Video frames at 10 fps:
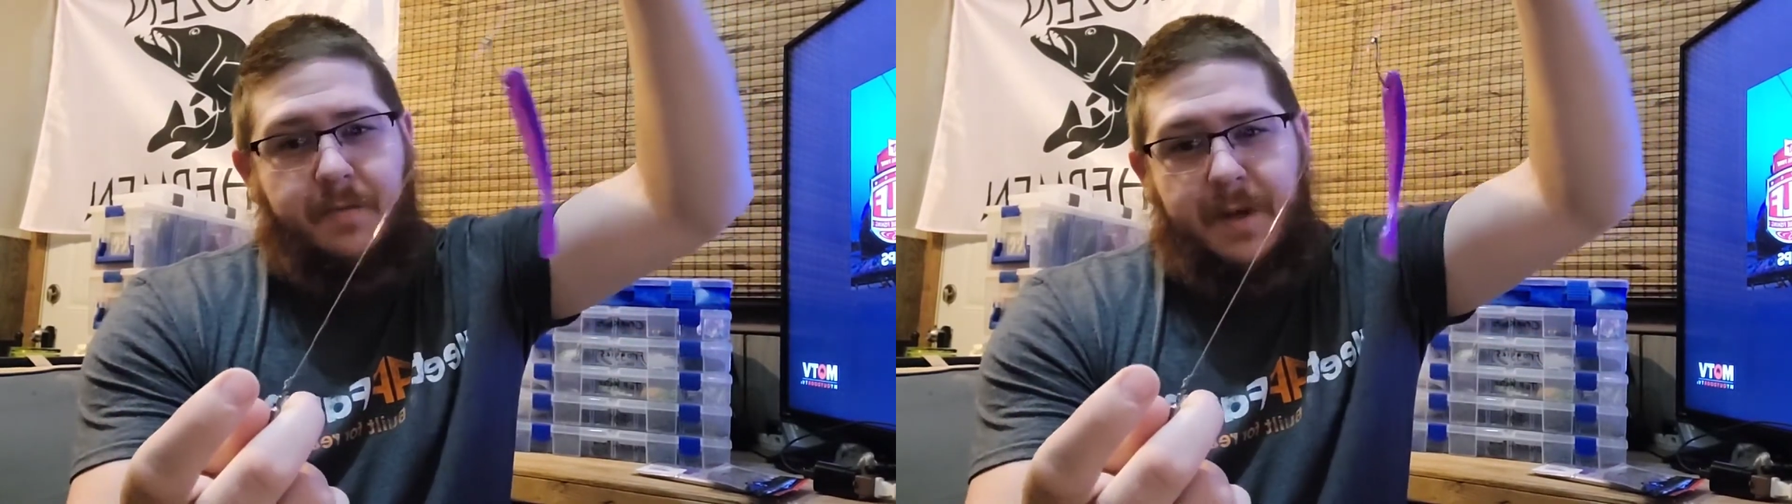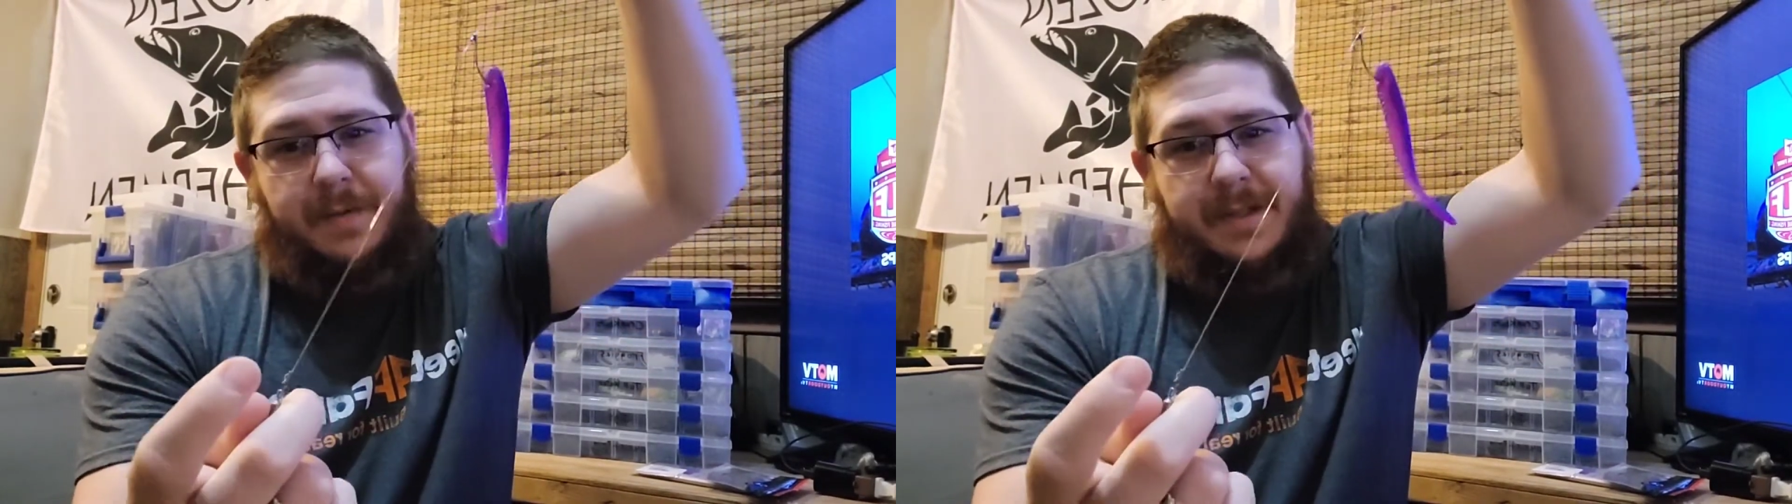
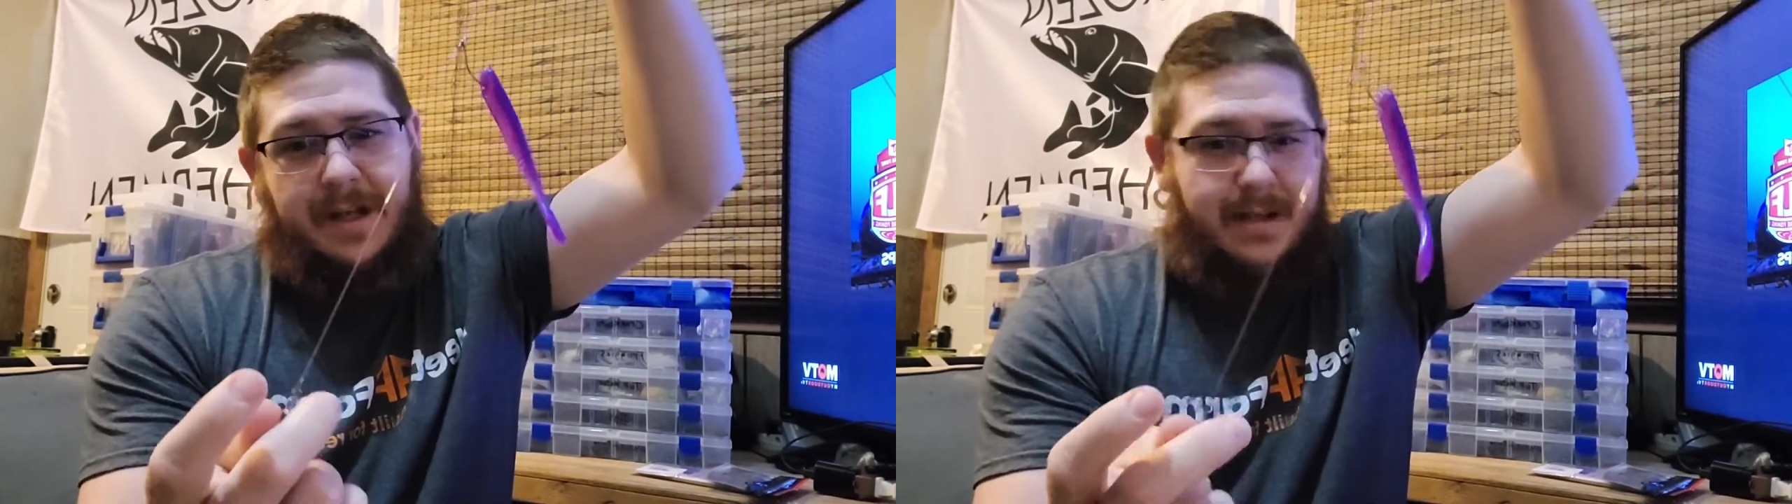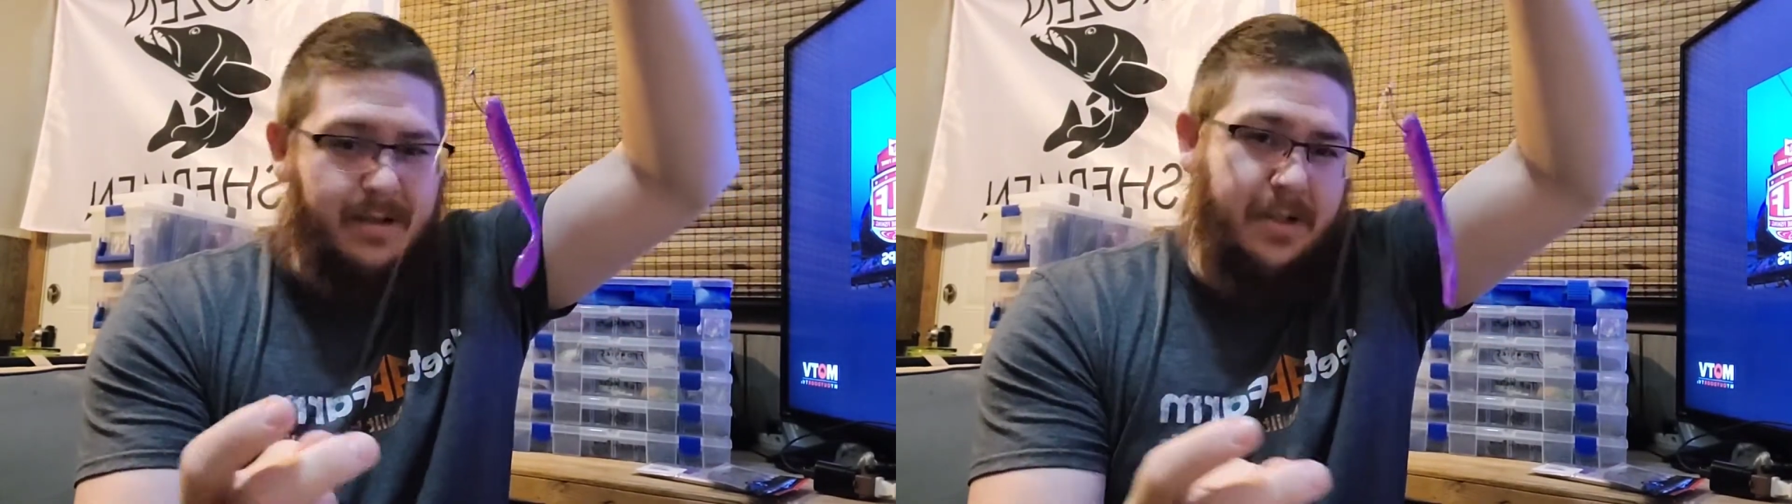maybe
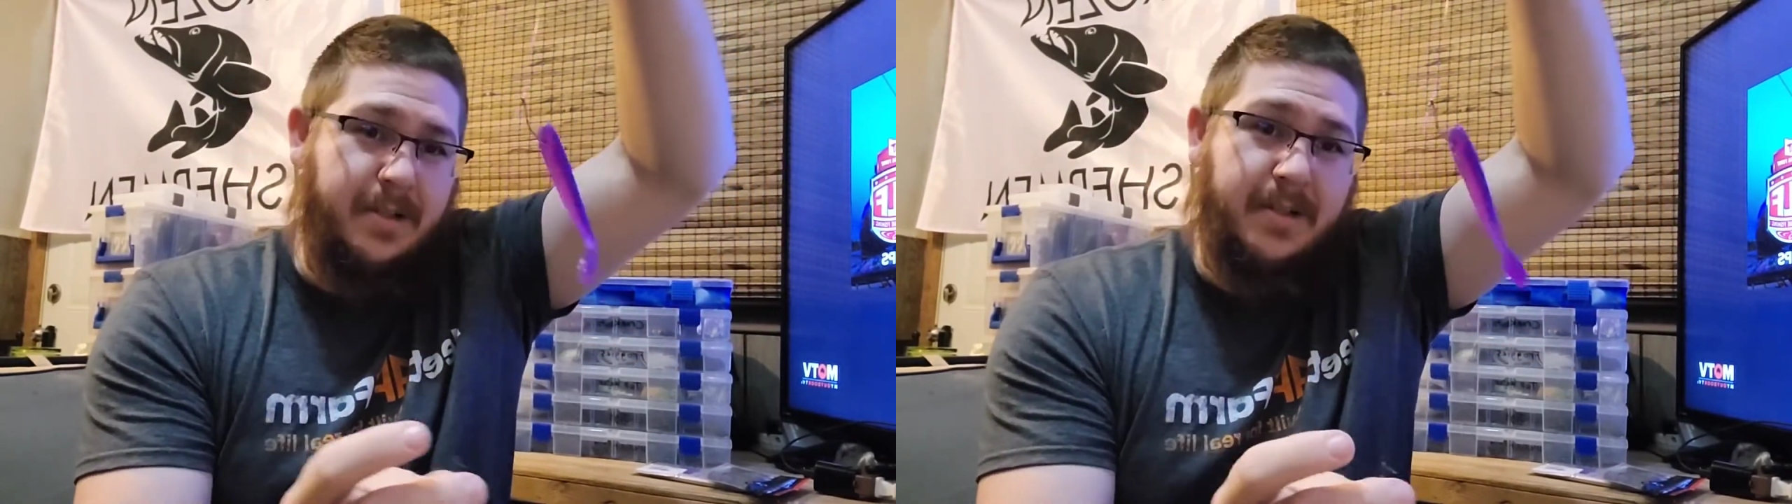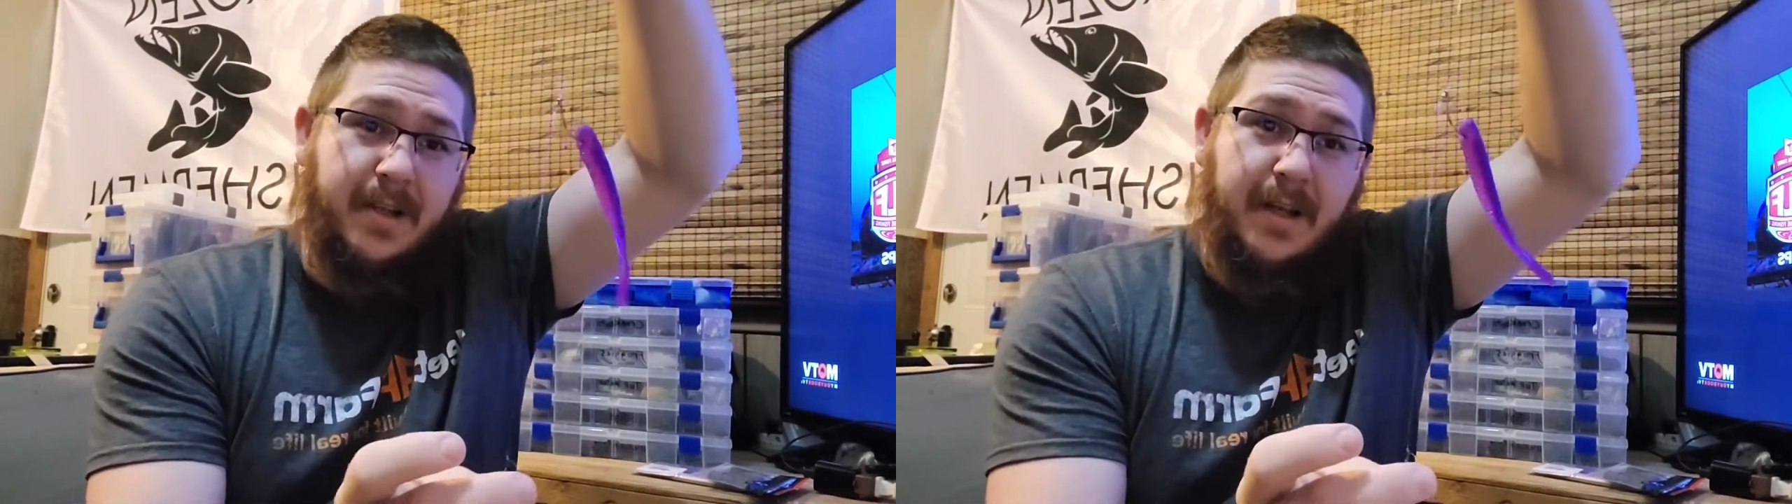10
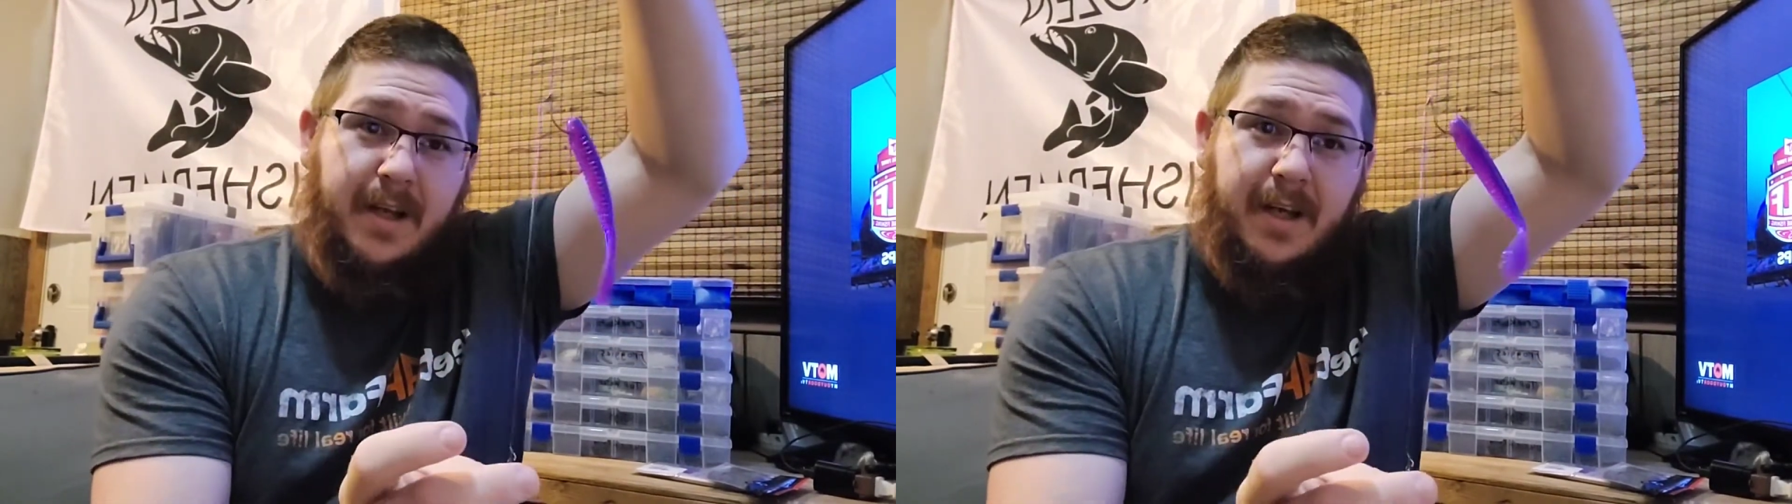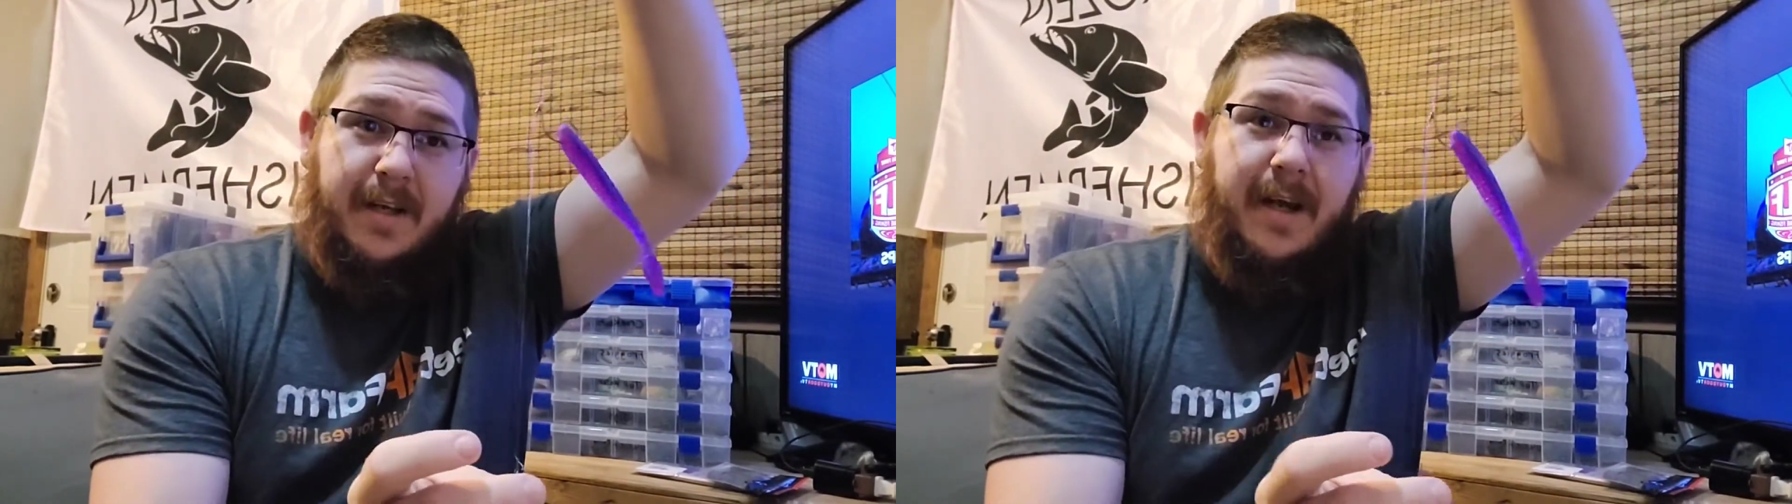inches
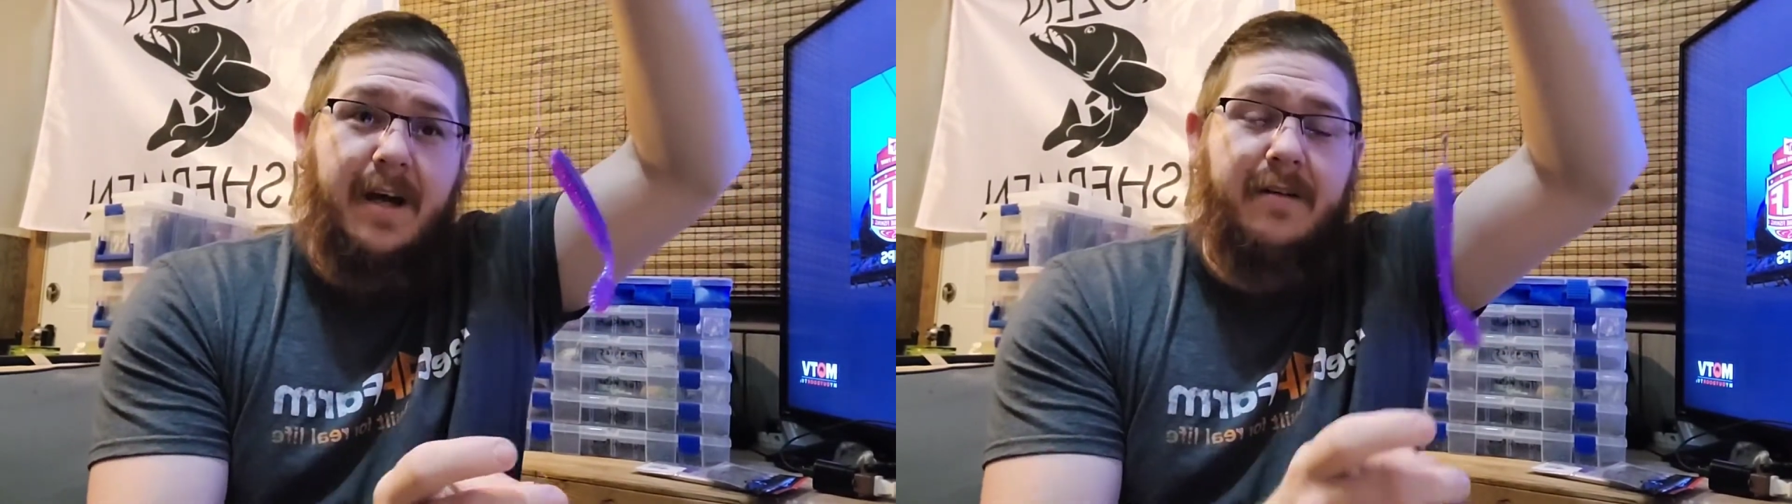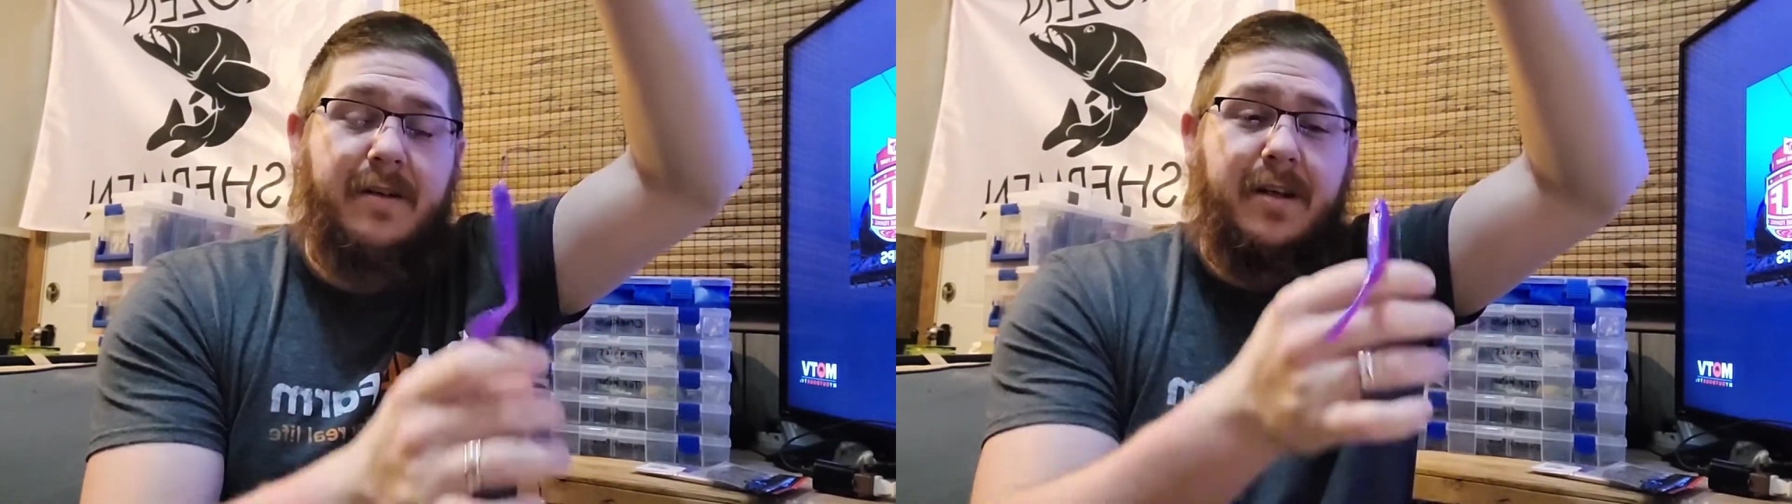
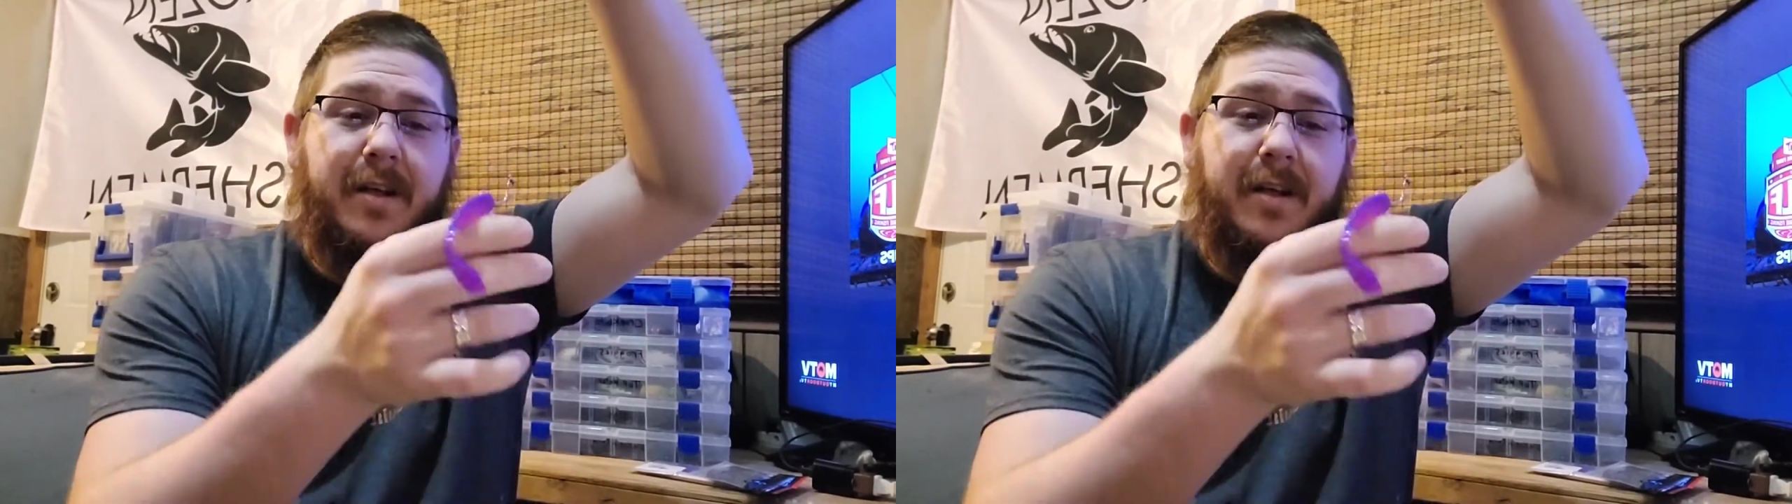down,